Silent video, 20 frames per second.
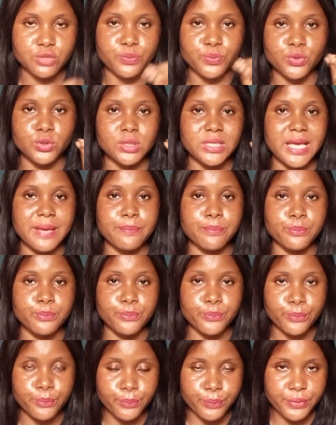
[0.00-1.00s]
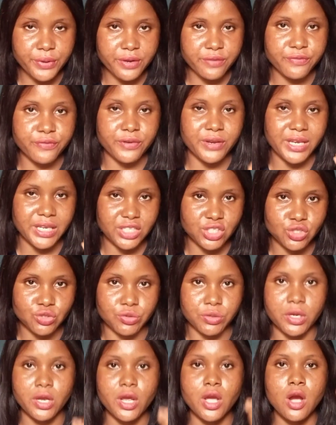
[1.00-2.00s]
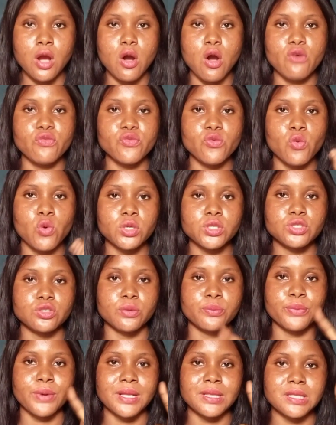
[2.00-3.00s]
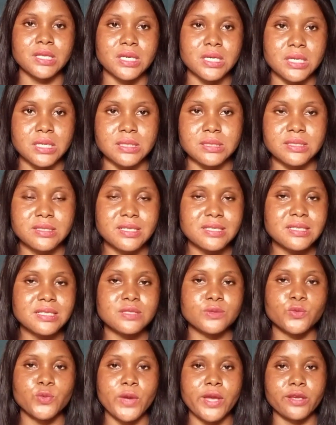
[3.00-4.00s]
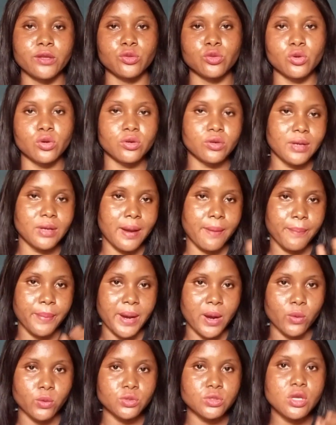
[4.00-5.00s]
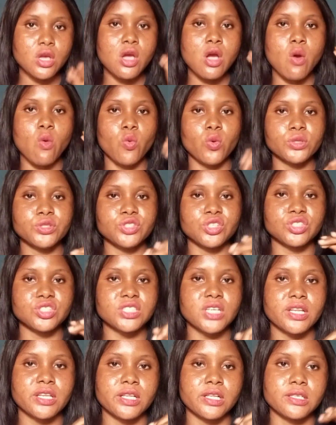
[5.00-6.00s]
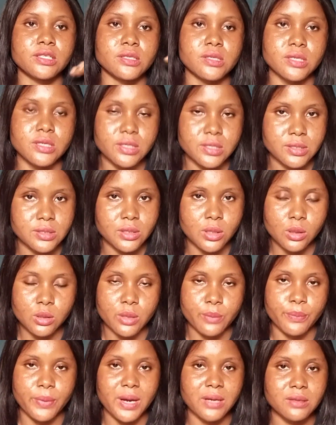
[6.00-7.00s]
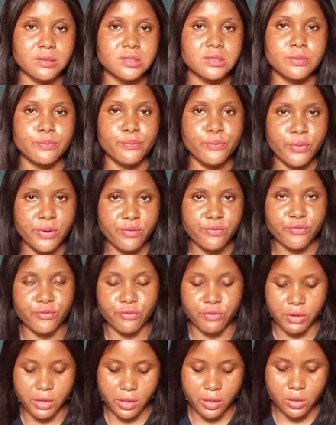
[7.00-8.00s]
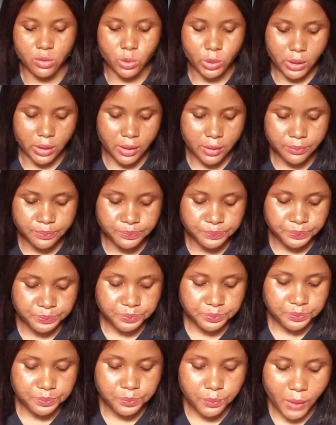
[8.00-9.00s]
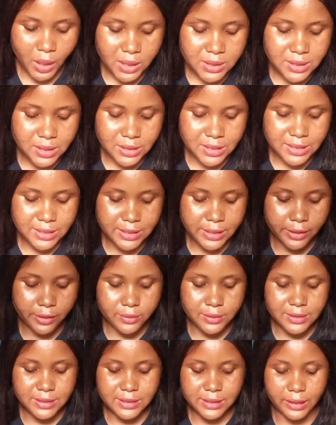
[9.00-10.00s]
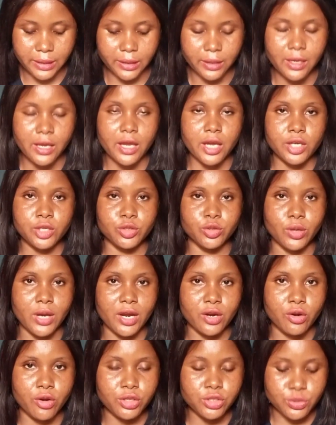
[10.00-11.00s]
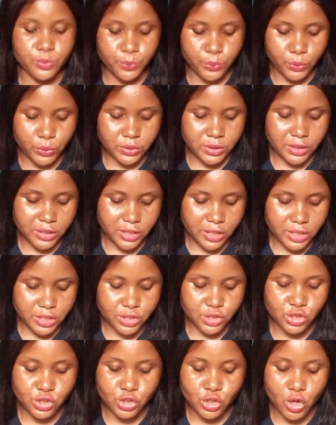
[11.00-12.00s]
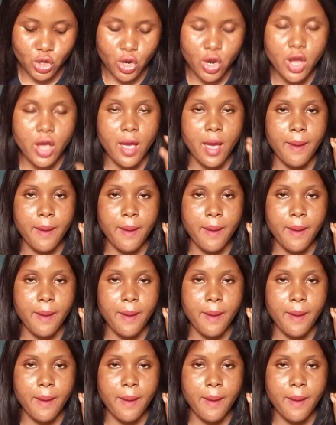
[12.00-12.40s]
to put a brief history of what your brand is. This is where you talk about what your channel is all about briefly. Okay, so the second thing you are going to put is your